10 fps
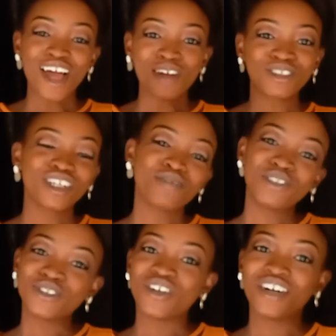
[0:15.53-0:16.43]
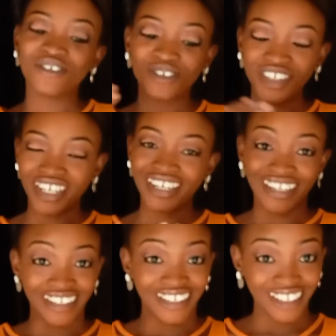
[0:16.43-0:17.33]
I'm so happy to have you
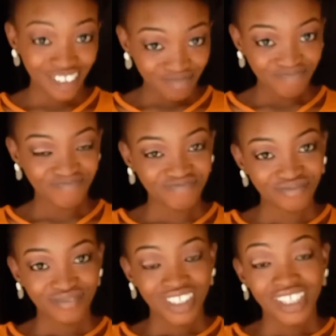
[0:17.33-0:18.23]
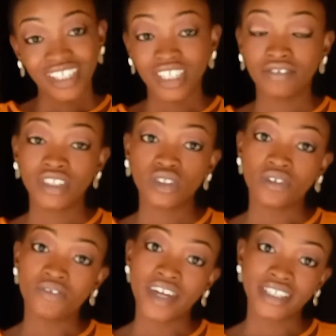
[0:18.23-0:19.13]
here again. If this is
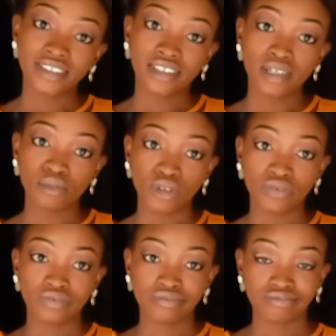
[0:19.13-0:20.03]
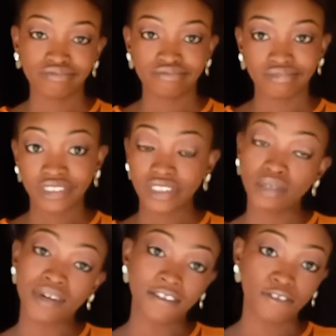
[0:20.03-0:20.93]
your first time of
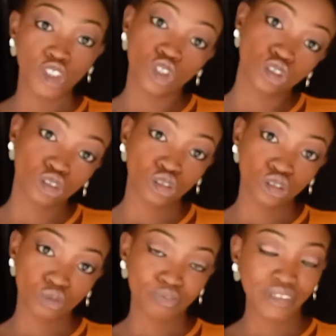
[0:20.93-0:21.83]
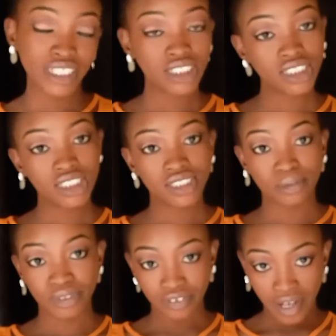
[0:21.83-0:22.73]
seeing my videos, please
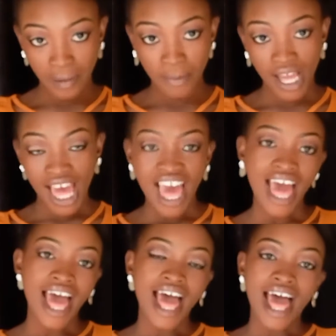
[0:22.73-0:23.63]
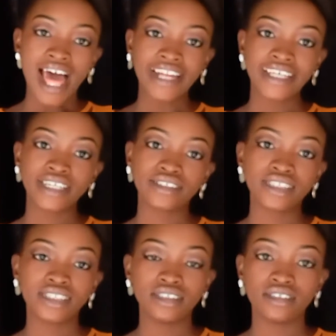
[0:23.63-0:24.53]
subscribe and hit
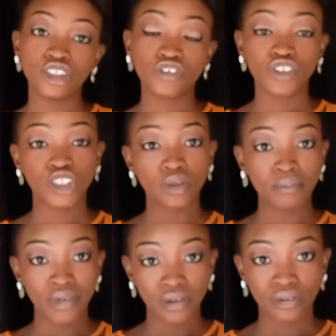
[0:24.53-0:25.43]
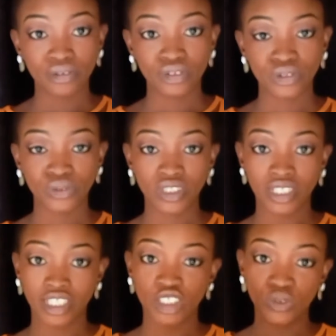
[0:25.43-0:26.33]
the notification bell so you
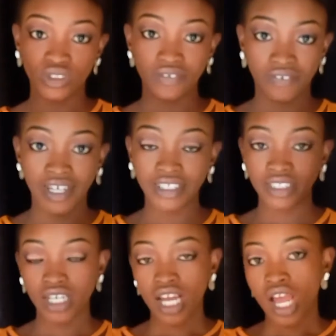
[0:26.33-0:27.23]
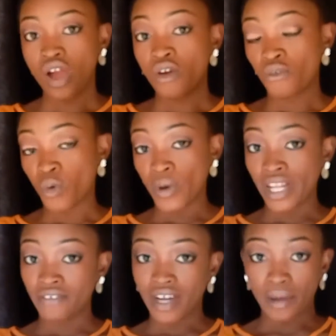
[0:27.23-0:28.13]
can get notified for
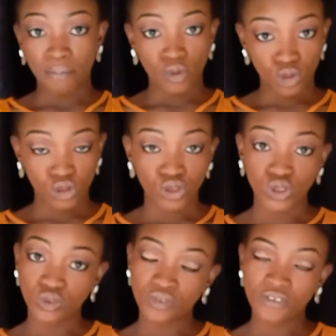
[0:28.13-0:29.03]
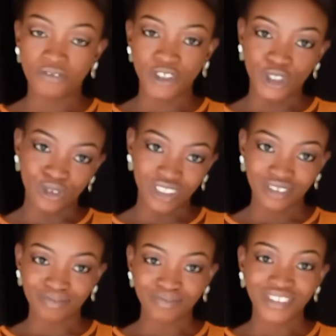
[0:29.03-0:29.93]
whenever I post new videos.